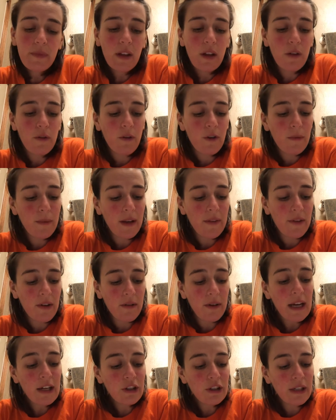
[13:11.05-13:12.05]
forming of an
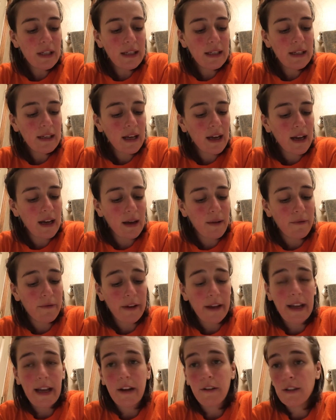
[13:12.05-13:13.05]
erection.
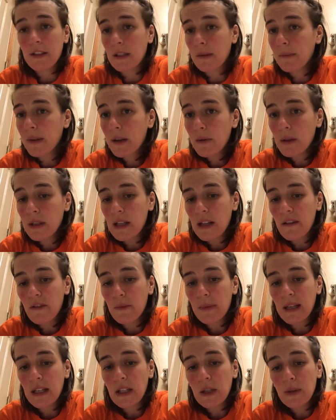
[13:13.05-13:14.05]
Viagra is a big one that
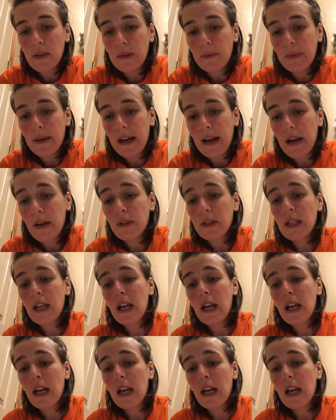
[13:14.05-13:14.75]
everybody knows about,